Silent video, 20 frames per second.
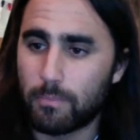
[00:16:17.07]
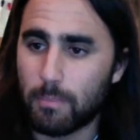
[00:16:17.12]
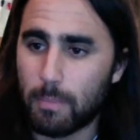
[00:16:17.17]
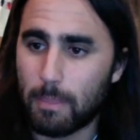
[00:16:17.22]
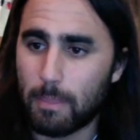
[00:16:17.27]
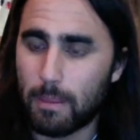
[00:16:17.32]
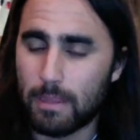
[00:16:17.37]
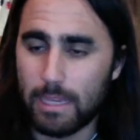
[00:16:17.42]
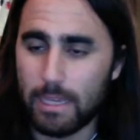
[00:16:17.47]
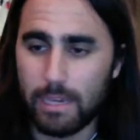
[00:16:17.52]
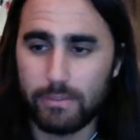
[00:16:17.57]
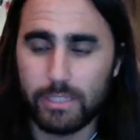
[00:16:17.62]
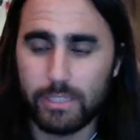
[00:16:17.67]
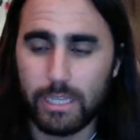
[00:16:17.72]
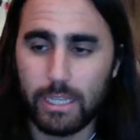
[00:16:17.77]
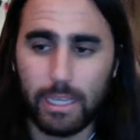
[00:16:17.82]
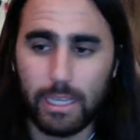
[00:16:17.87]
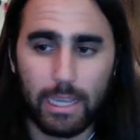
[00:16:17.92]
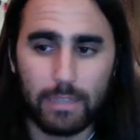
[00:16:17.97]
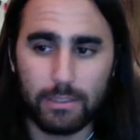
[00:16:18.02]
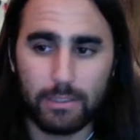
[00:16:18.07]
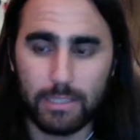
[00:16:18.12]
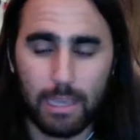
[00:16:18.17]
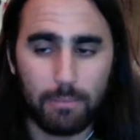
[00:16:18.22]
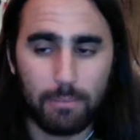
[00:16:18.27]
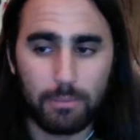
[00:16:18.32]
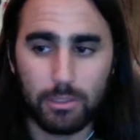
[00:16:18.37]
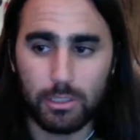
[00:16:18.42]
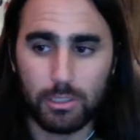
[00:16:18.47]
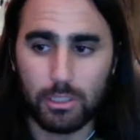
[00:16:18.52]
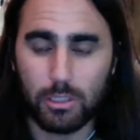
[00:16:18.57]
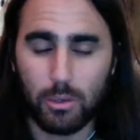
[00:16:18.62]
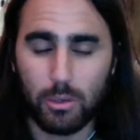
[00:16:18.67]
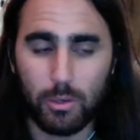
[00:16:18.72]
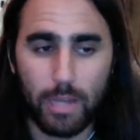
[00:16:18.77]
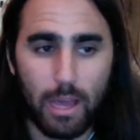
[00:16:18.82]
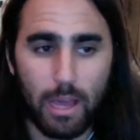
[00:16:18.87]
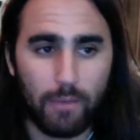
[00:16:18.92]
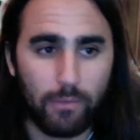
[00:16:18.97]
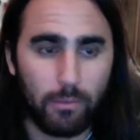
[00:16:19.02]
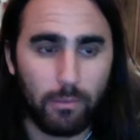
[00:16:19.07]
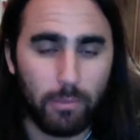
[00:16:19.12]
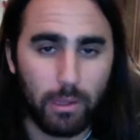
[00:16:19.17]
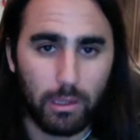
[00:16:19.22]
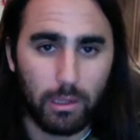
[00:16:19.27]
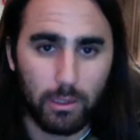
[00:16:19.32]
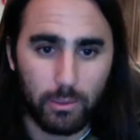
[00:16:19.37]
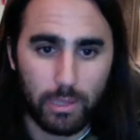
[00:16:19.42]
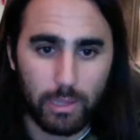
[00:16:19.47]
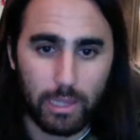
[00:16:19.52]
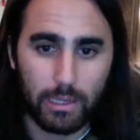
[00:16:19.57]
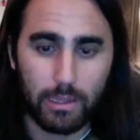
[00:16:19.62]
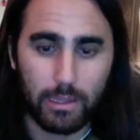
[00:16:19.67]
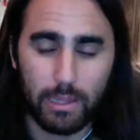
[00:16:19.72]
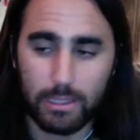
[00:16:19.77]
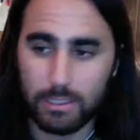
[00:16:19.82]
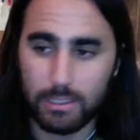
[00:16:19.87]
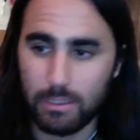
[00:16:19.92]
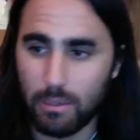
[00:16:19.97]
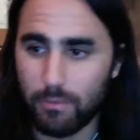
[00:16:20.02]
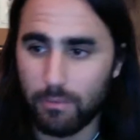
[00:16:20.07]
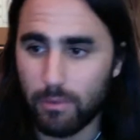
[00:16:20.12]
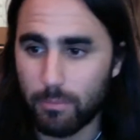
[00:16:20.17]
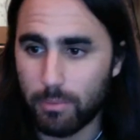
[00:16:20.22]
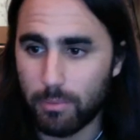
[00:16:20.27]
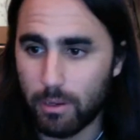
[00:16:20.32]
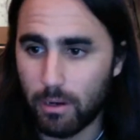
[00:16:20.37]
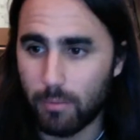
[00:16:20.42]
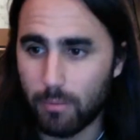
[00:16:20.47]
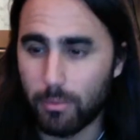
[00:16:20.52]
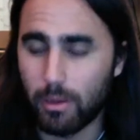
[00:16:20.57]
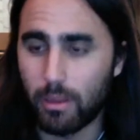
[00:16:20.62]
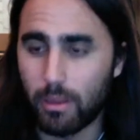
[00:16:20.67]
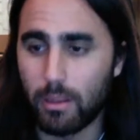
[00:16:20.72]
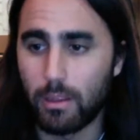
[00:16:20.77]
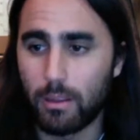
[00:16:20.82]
And like I've said, like I'm just so not familiar with any of that stuff up there, but